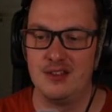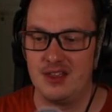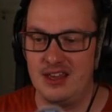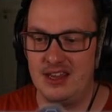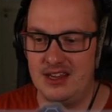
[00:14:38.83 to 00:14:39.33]

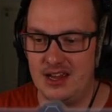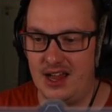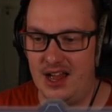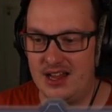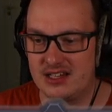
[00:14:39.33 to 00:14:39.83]
The
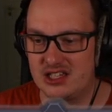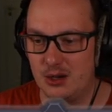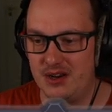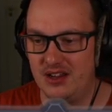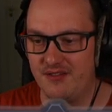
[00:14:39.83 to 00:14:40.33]
uh,
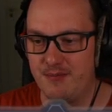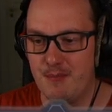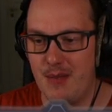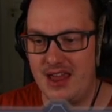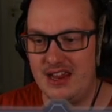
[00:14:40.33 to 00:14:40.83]
summoning of
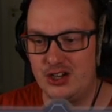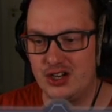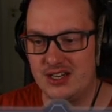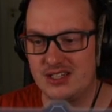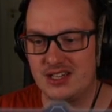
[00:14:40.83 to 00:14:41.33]

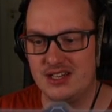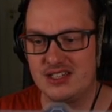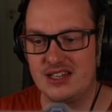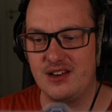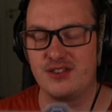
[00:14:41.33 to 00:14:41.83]
mages
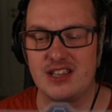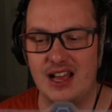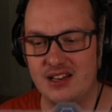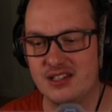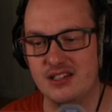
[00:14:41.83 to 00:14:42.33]
instead of
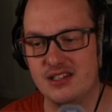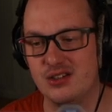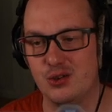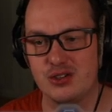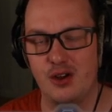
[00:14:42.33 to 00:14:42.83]
skeletons
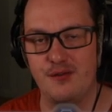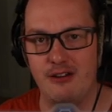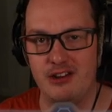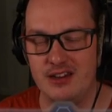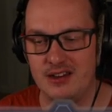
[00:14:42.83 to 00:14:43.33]
is also
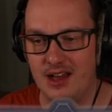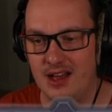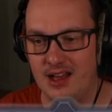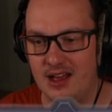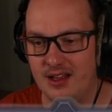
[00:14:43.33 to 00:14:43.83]
very,
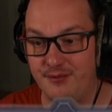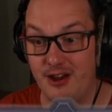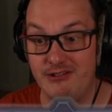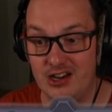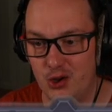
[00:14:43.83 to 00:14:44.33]
uh,
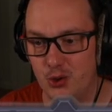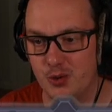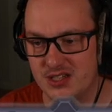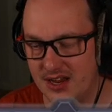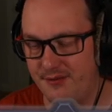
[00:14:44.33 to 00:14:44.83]
very
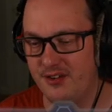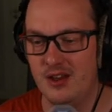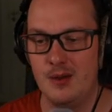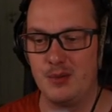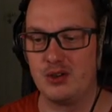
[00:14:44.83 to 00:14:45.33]
lucrative
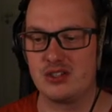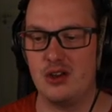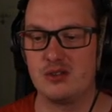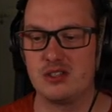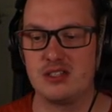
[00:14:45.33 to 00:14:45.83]
because
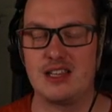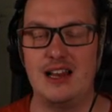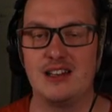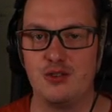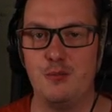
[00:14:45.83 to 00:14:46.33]
those
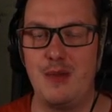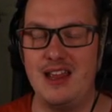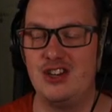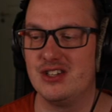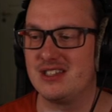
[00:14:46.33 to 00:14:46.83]
skeletal
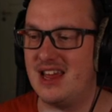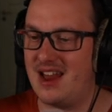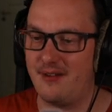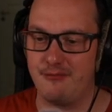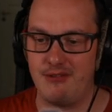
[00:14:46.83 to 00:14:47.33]
mages
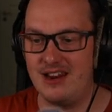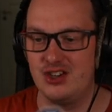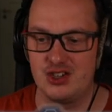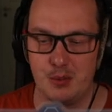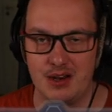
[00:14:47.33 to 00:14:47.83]
then have
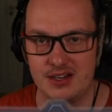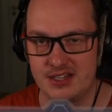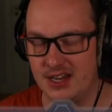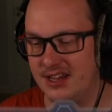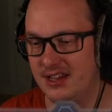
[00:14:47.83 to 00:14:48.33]
ranged
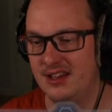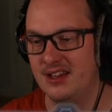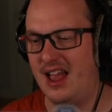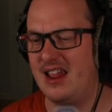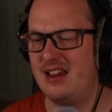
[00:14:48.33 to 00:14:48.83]
ability.
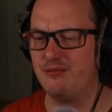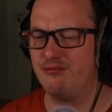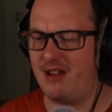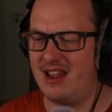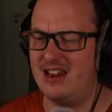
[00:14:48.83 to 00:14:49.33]
A
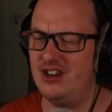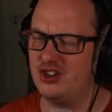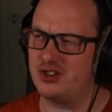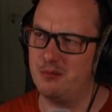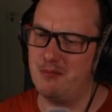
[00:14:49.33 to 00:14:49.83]

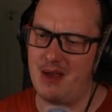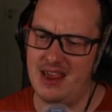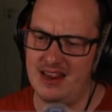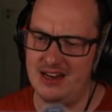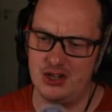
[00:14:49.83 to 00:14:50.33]
ranged
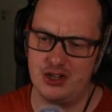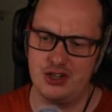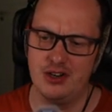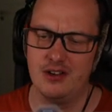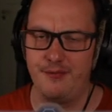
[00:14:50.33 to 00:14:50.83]

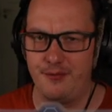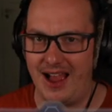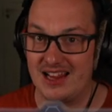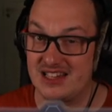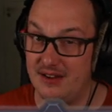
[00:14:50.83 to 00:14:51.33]
mage
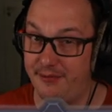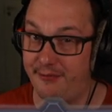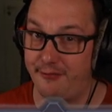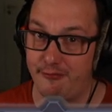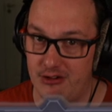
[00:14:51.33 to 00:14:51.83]
as a
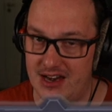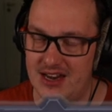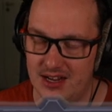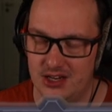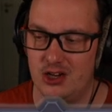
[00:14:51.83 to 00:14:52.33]

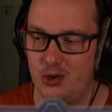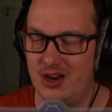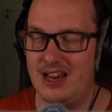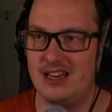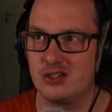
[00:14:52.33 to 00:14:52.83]
free
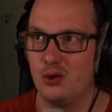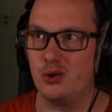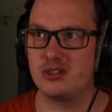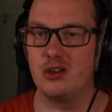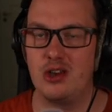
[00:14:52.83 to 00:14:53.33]
unit is
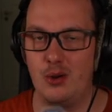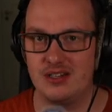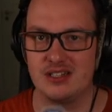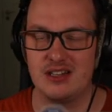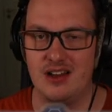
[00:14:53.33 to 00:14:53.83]
also
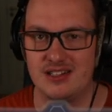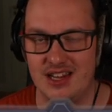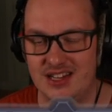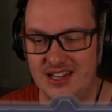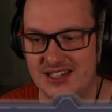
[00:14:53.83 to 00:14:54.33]
going to start
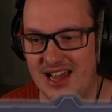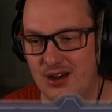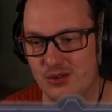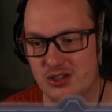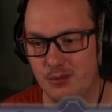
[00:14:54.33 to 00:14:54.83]
taking
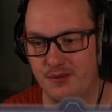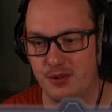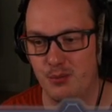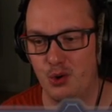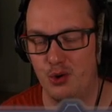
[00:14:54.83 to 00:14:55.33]
down some of
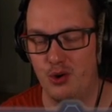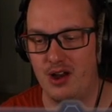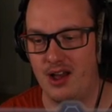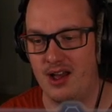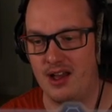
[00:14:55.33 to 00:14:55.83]
the
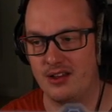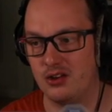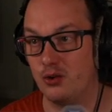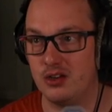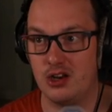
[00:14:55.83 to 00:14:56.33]
more, uh,
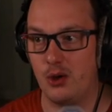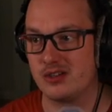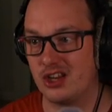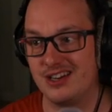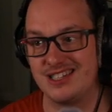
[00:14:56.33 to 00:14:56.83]
your, you know,
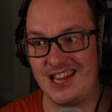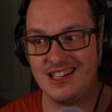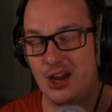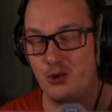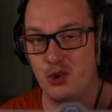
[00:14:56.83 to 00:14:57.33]
it's going to
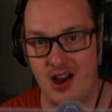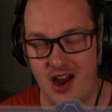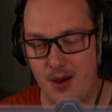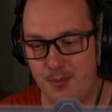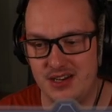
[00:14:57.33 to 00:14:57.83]
take down your
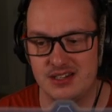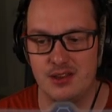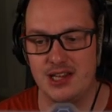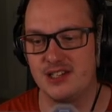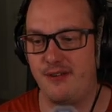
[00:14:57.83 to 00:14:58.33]
harpies
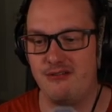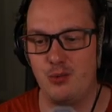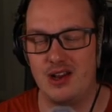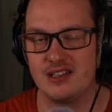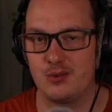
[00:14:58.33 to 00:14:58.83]
and things
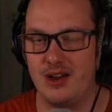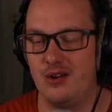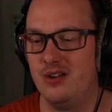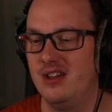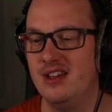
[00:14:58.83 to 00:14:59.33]
very well as
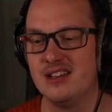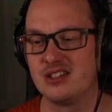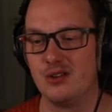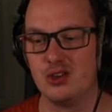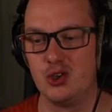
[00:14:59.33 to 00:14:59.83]
well.
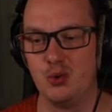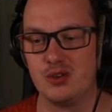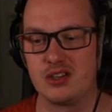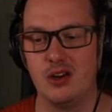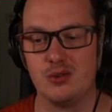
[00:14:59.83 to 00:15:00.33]
So the
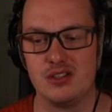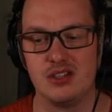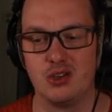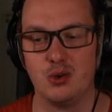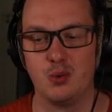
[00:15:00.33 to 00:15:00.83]
Jawn Skulls
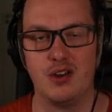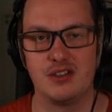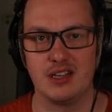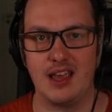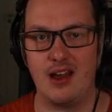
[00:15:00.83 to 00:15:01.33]
is a good
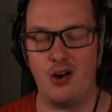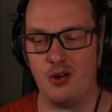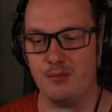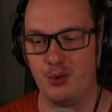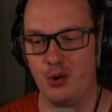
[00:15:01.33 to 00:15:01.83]
one to get on